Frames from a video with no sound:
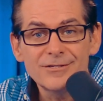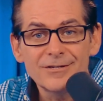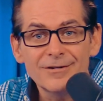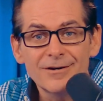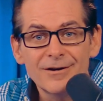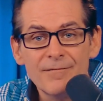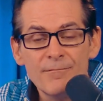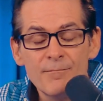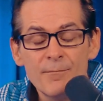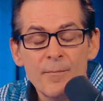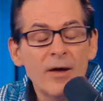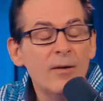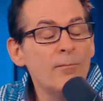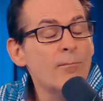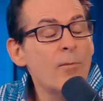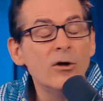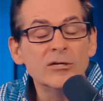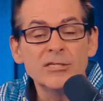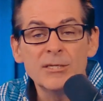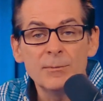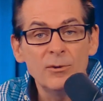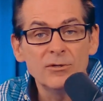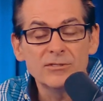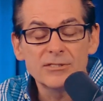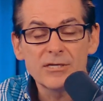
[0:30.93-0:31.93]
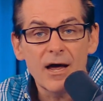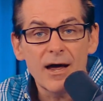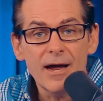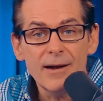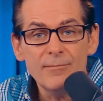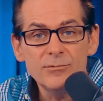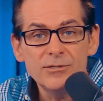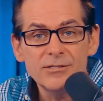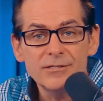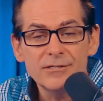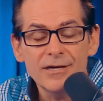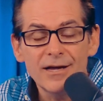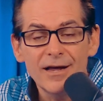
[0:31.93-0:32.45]
multiple
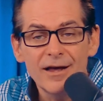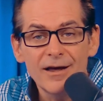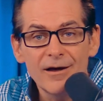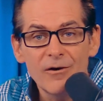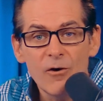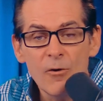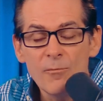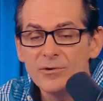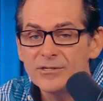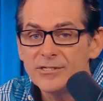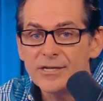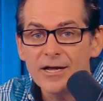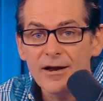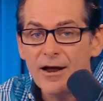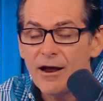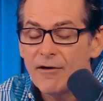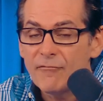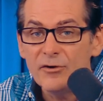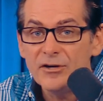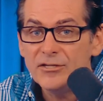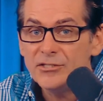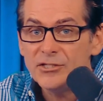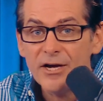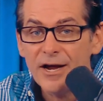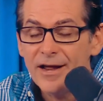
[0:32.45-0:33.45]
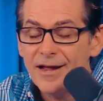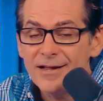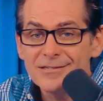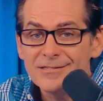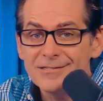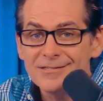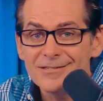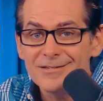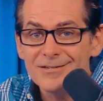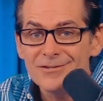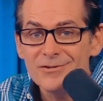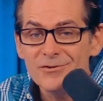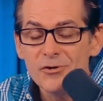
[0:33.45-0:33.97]
times, almost at every chance
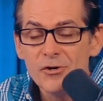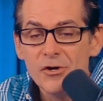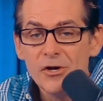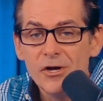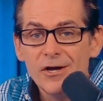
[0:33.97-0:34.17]
to